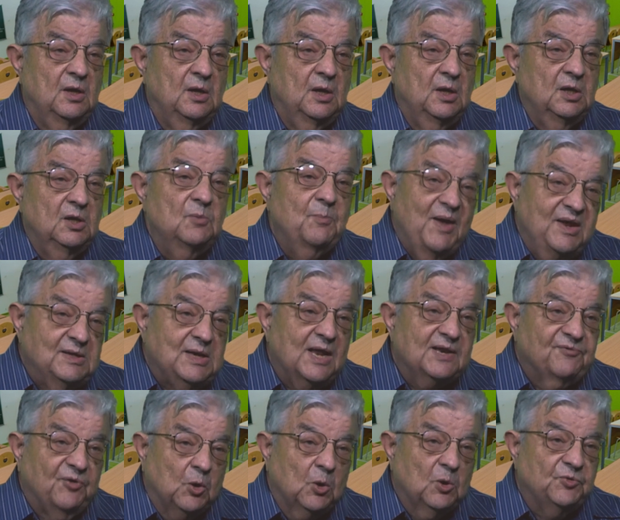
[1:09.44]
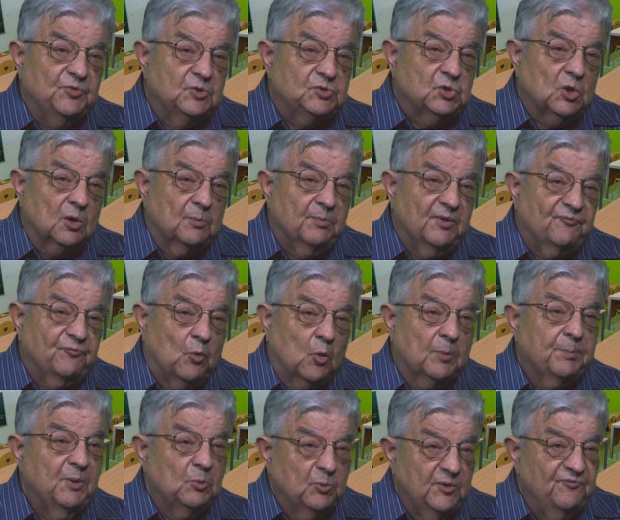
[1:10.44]
You may not have heard the term before,
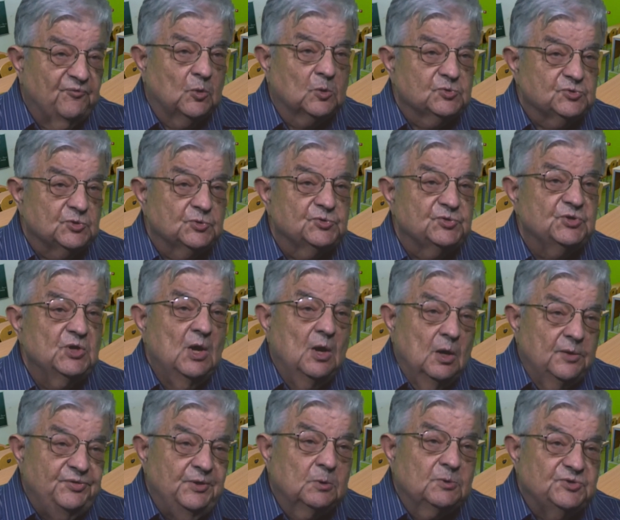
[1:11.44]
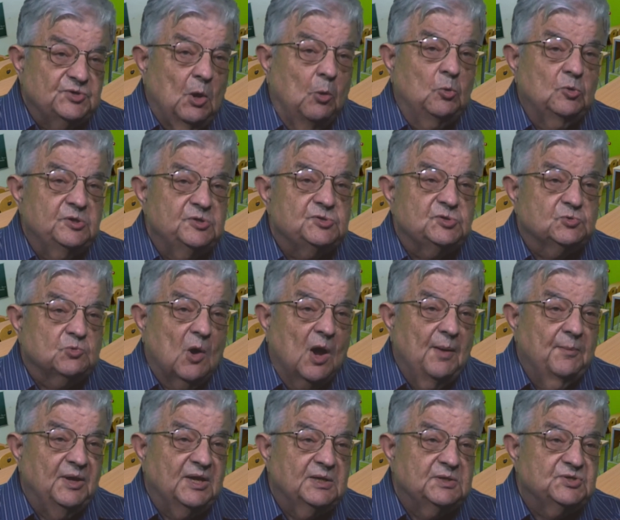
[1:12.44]
but reversals, they're as old as drama
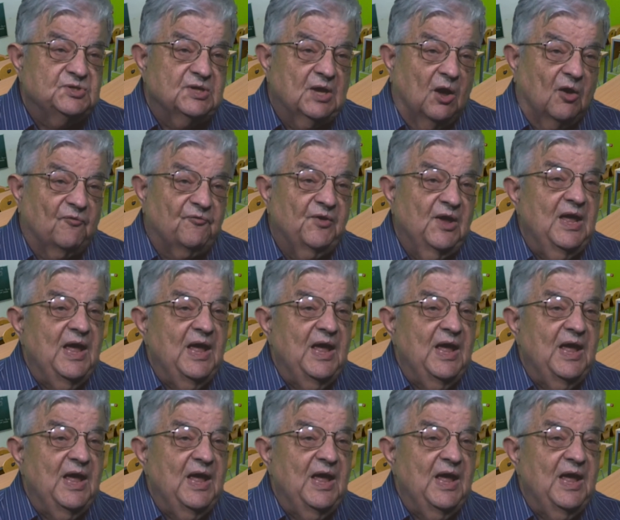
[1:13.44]
itself.